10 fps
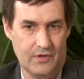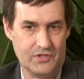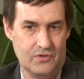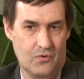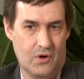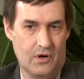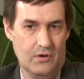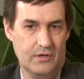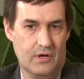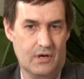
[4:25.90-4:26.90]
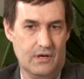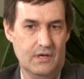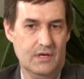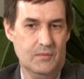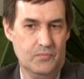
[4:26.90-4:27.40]
we also are
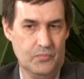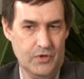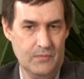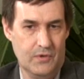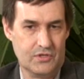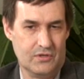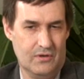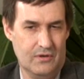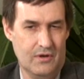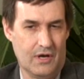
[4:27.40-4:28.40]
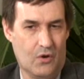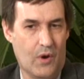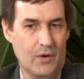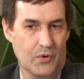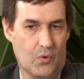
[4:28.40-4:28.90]
pretty much not
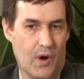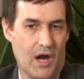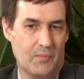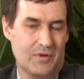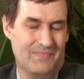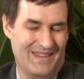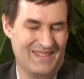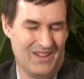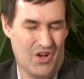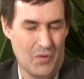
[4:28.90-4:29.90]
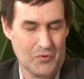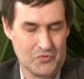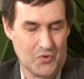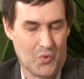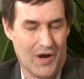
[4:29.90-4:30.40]
quite required, but
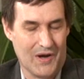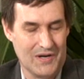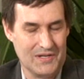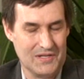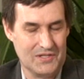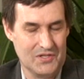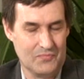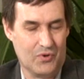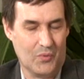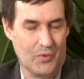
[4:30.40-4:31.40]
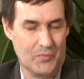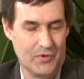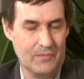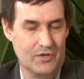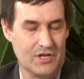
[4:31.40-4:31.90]
almost required, to the point where we
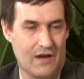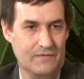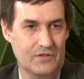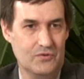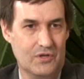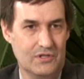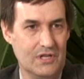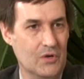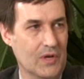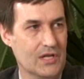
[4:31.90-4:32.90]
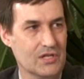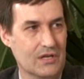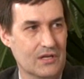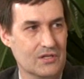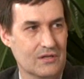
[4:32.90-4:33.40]
pretty much have to do continuing
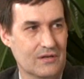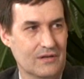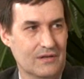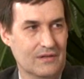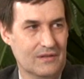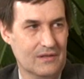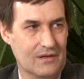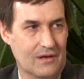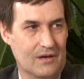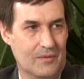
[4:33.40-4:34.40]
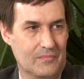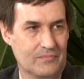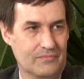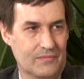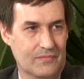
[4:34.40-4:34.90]
education, on
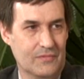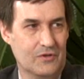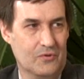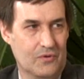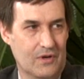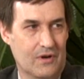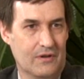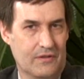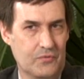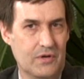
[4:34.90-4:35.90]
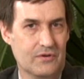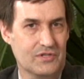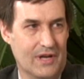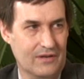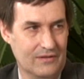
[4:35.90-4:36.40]
a 3-year
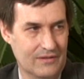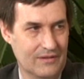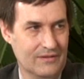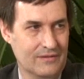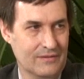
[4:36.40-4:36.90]
cycle.